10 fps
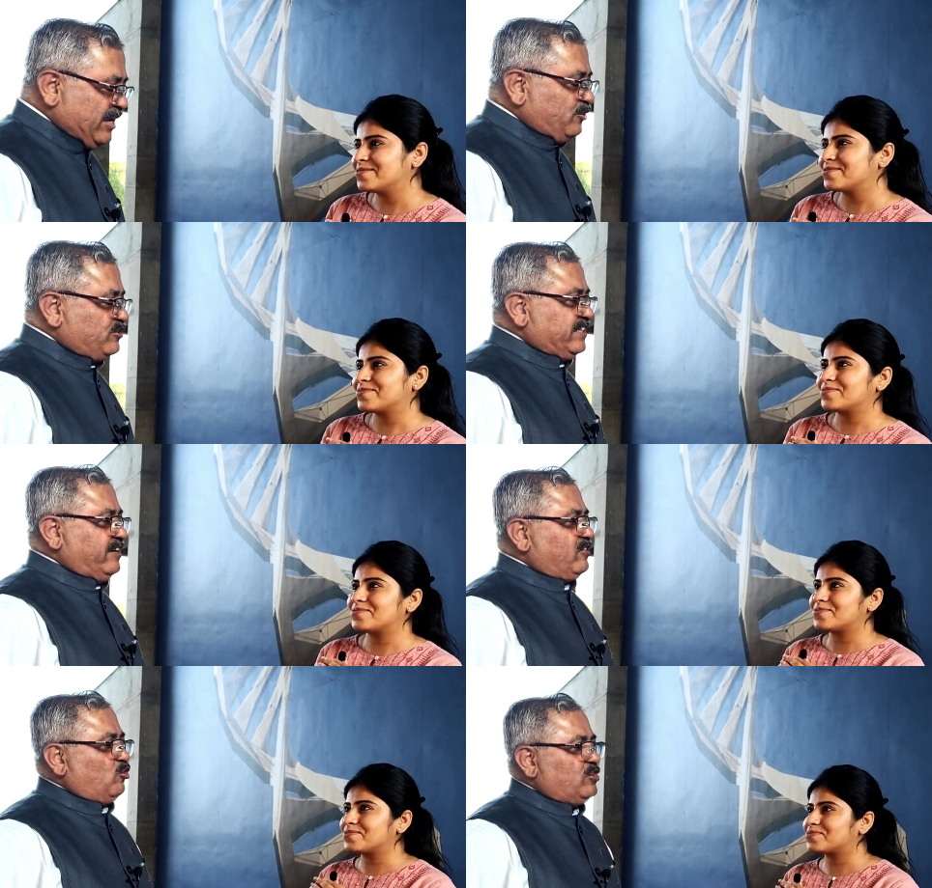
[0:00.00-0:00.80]
Speaker 1: You see
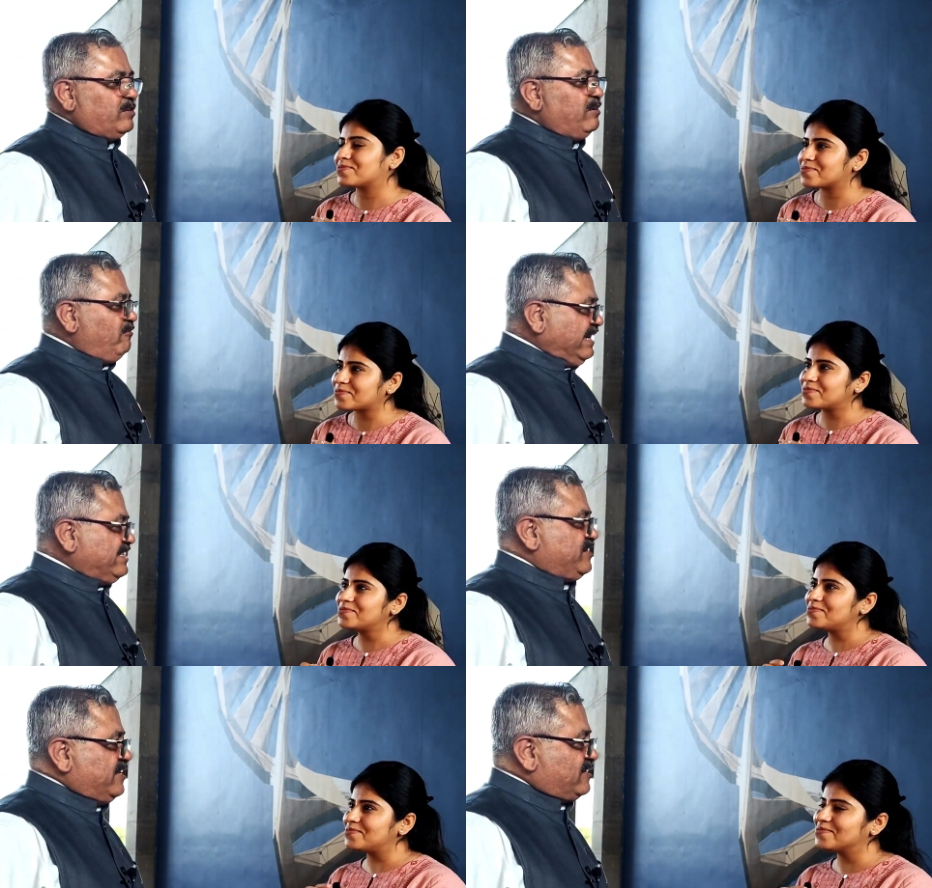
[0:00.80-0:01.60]
our Honorable
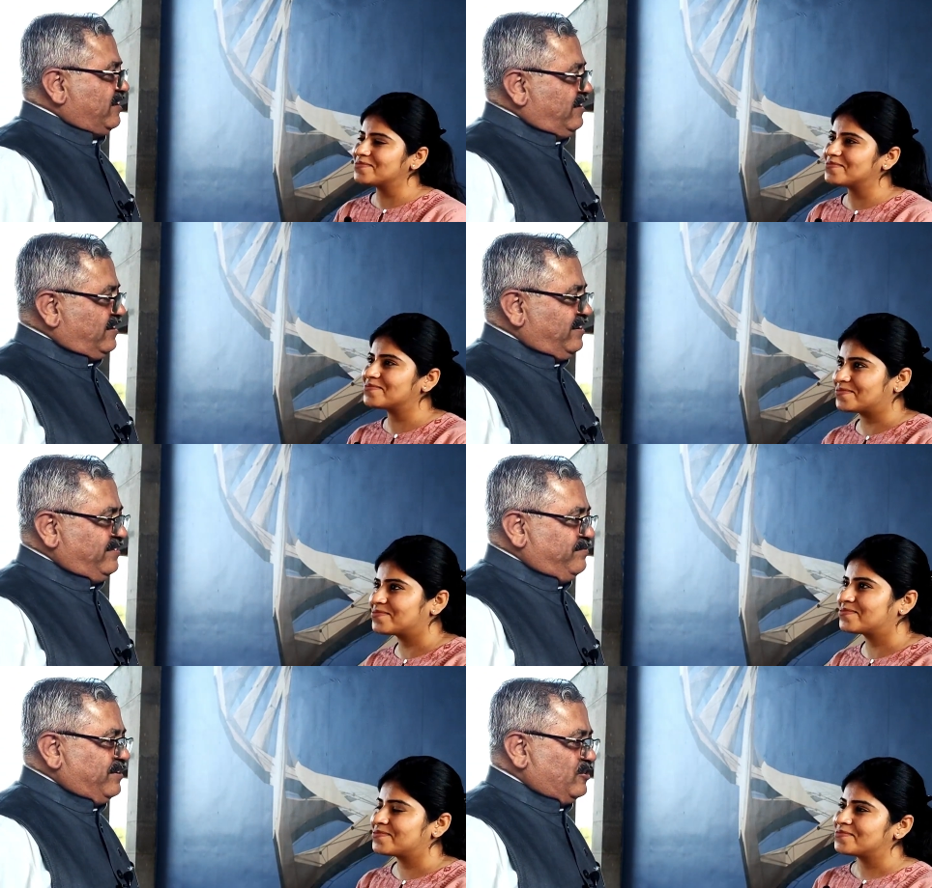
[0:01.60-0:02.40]
Vice Chancellor
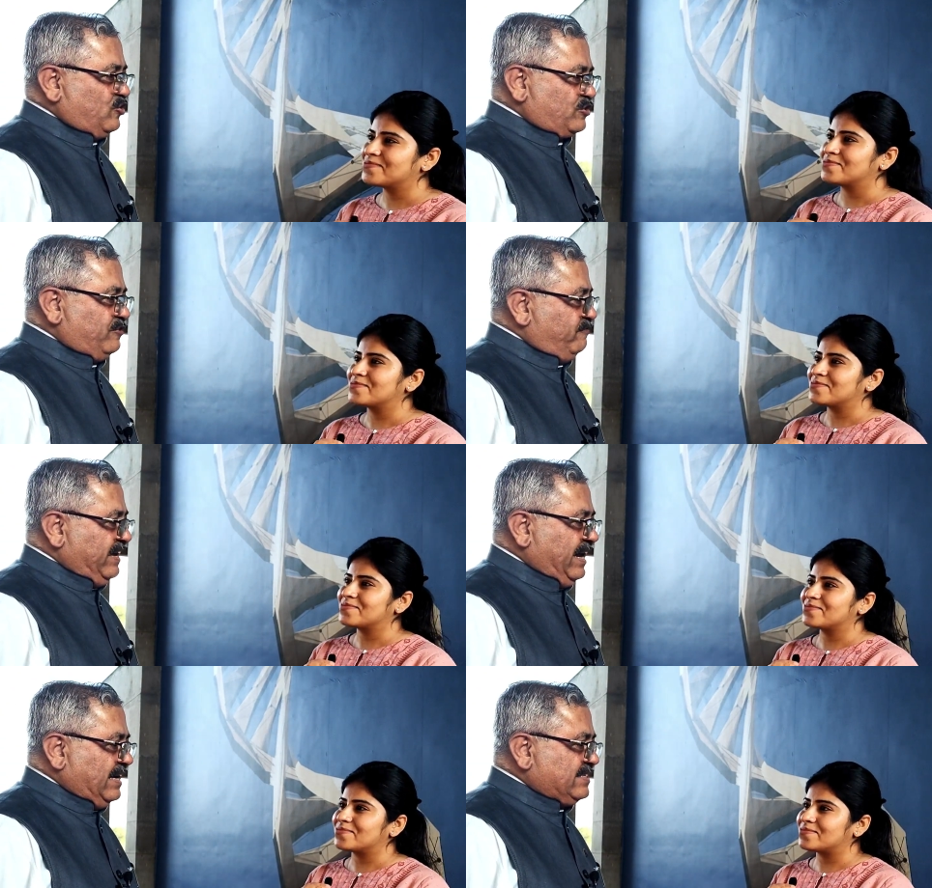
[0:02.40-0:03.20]
Dr.
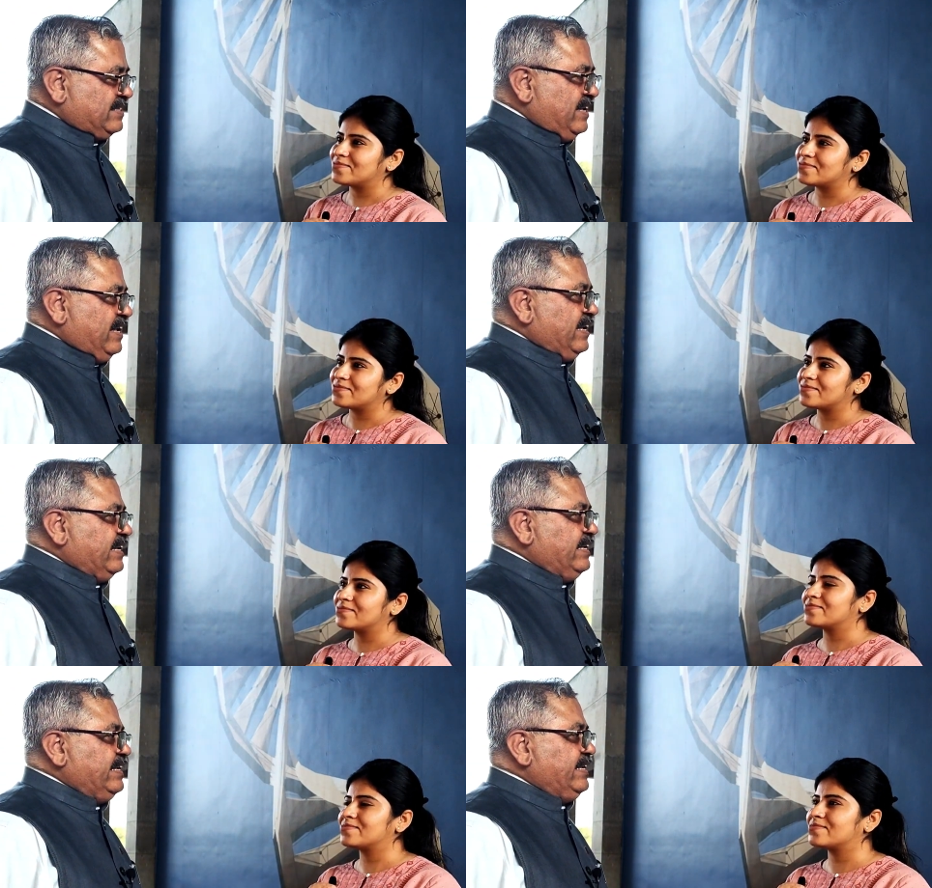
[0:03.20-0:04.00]
Vyas,
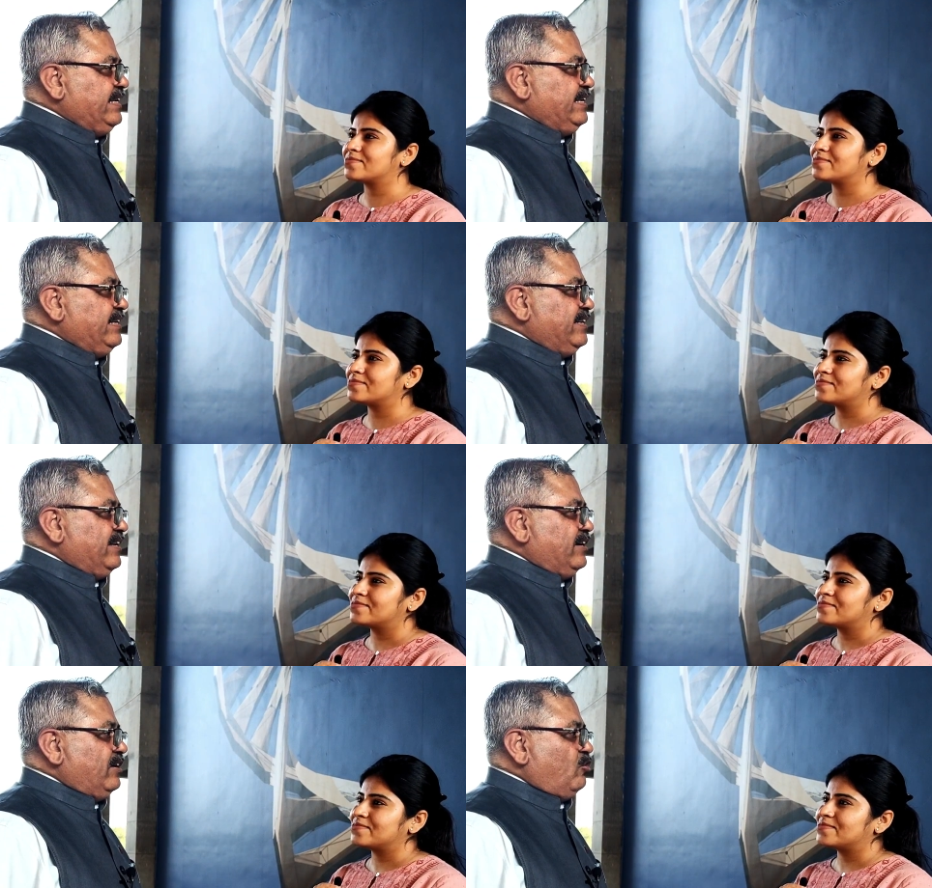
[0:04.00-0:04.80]
he
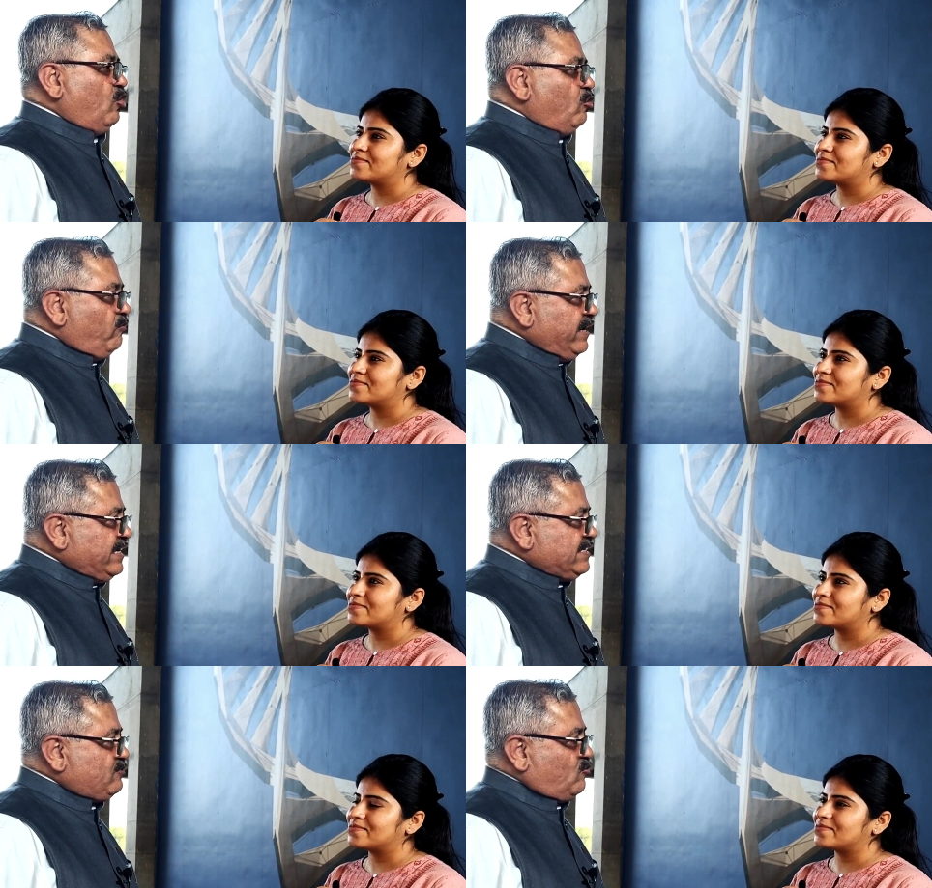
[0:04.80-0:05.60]

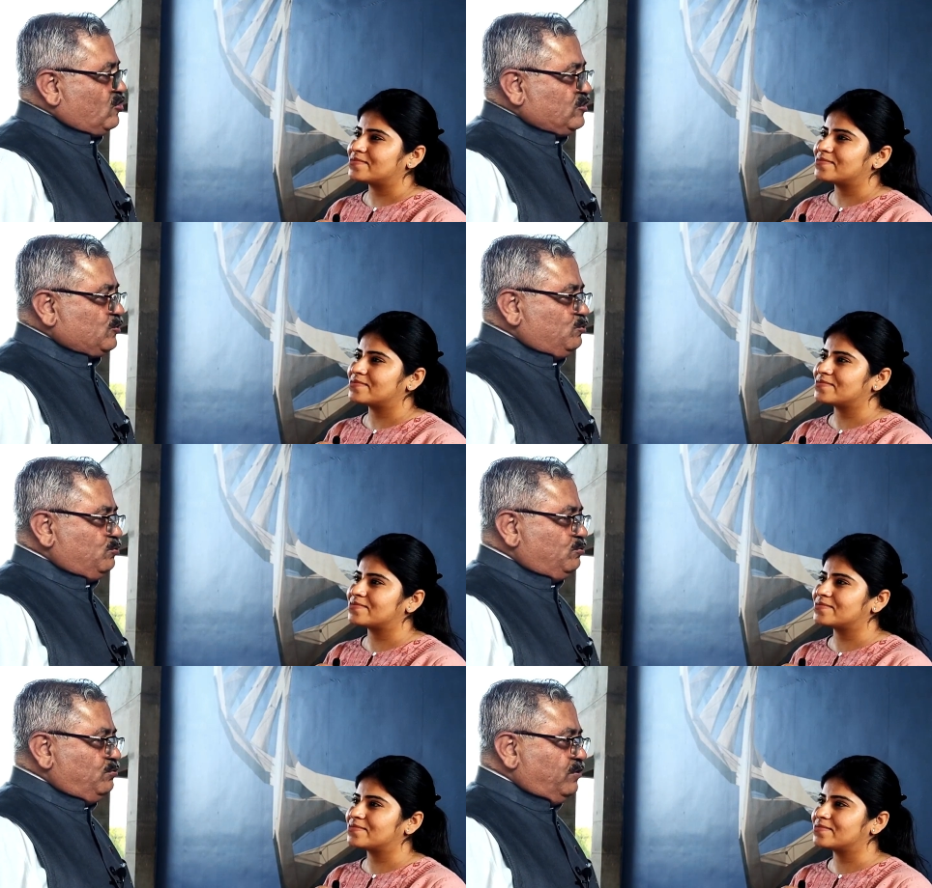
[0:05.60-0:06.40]
always wants
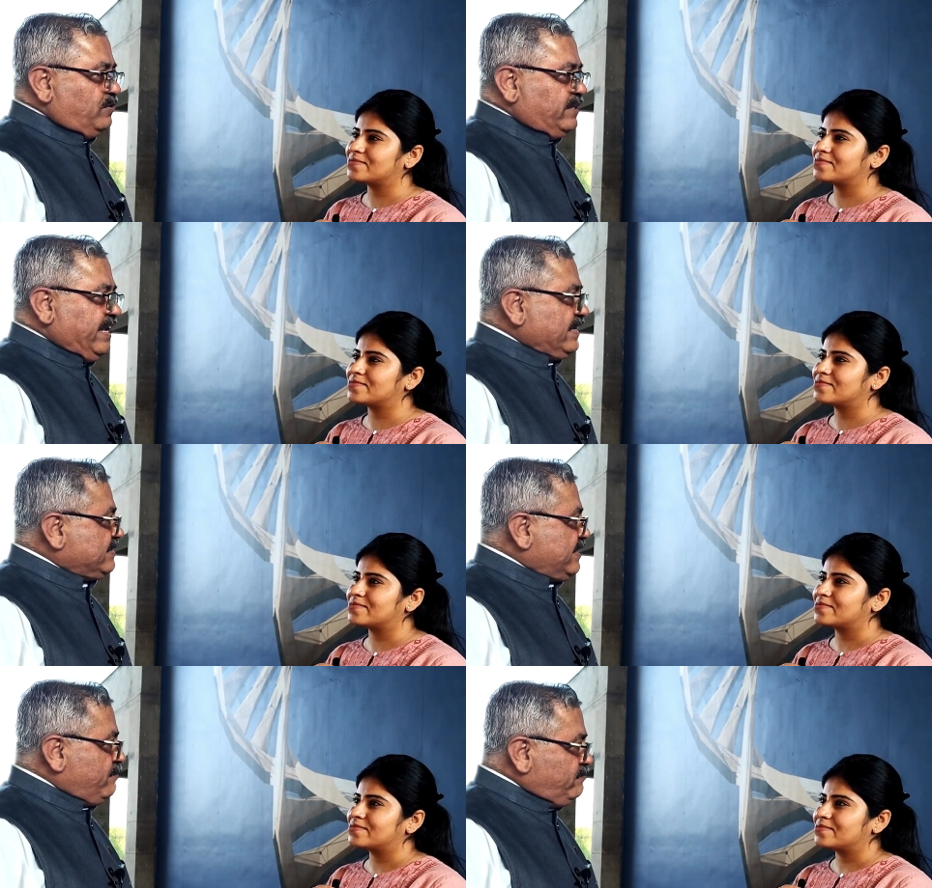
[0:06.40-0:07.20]
to take
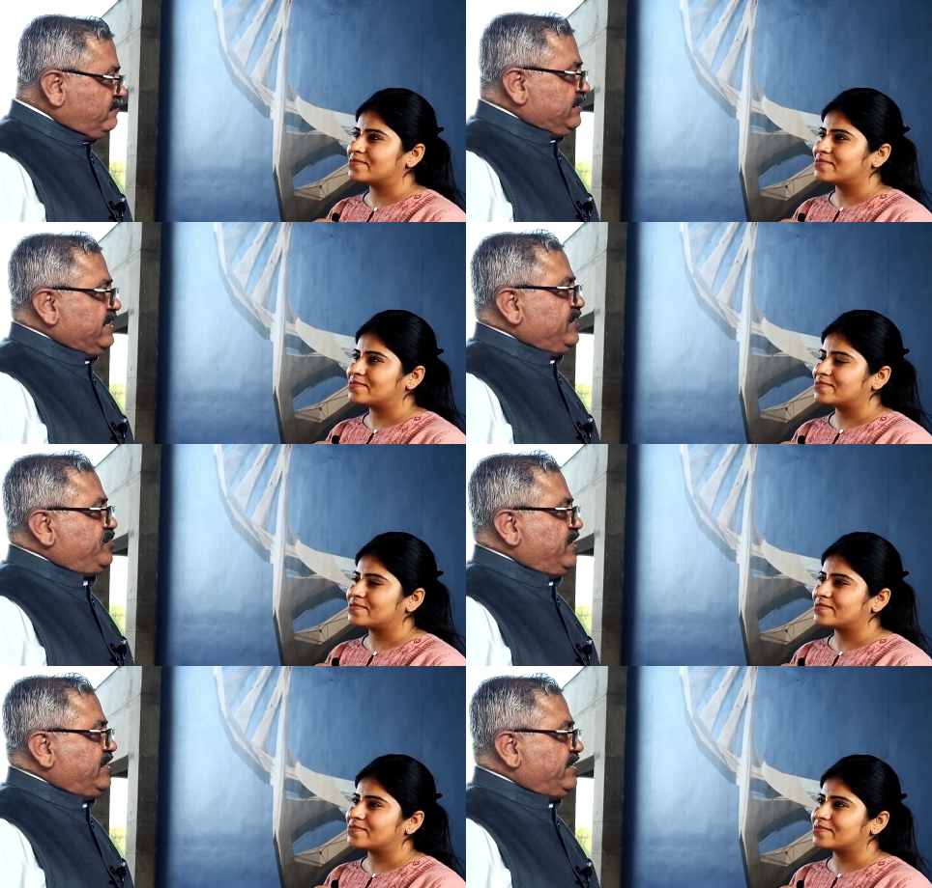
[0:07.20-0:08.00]
some
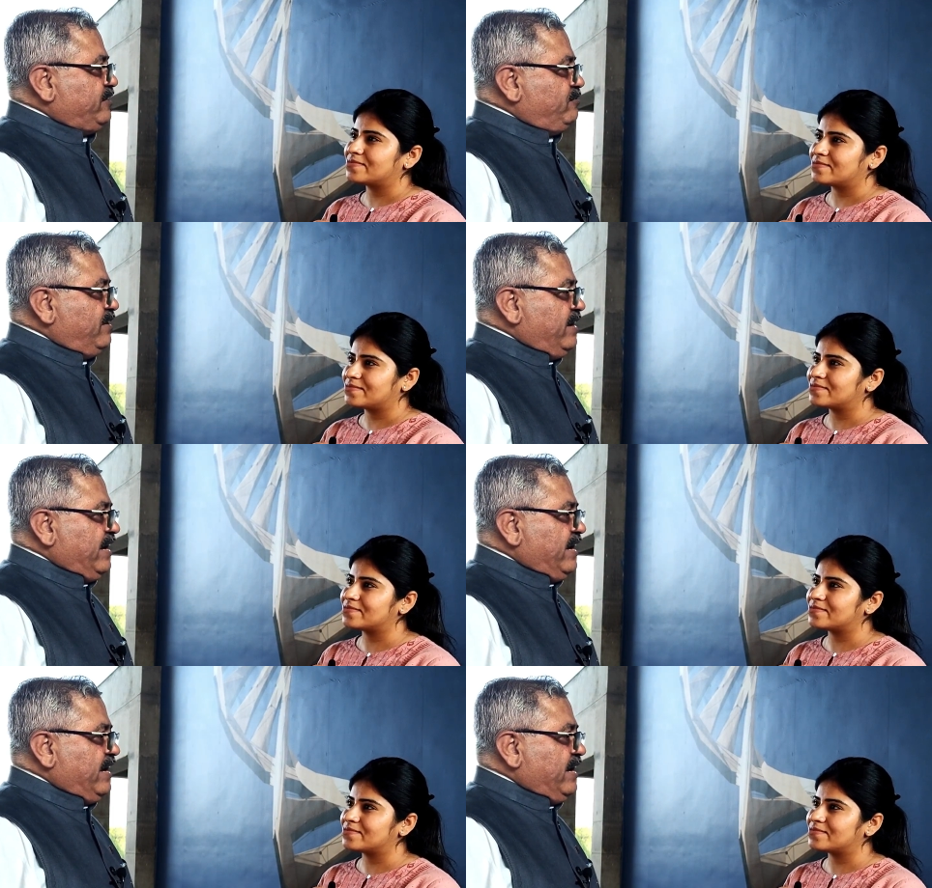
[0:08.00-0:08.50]
initiative